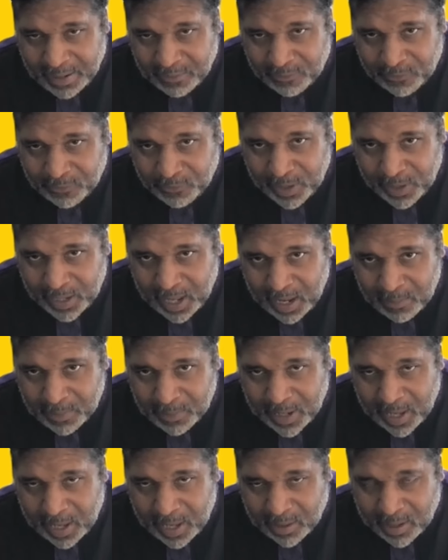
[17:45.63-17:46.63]
of free labor
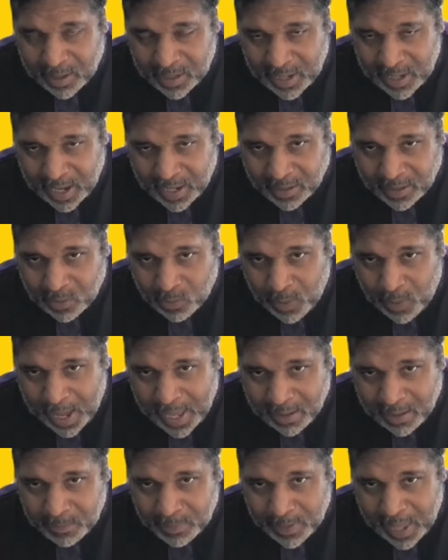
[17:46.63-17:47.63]
that connected white
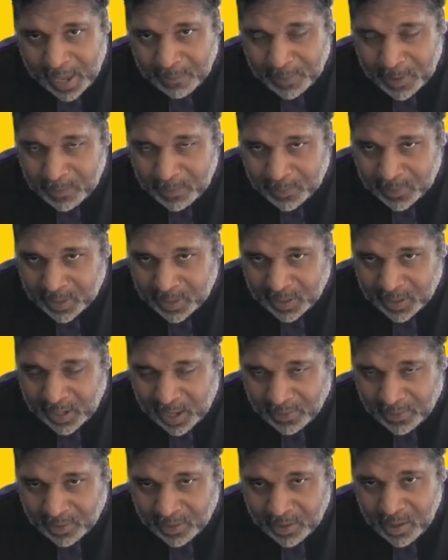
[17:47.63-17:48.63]
and black people
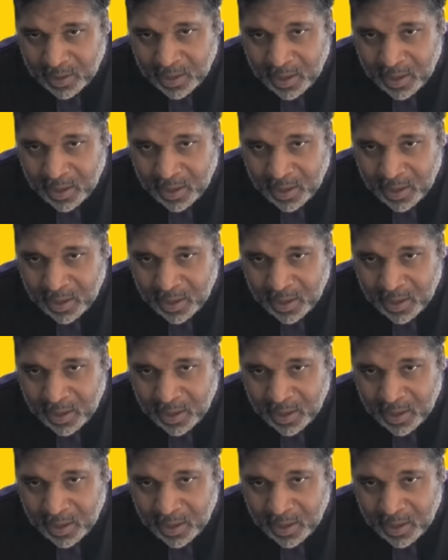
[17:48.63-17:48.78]
together,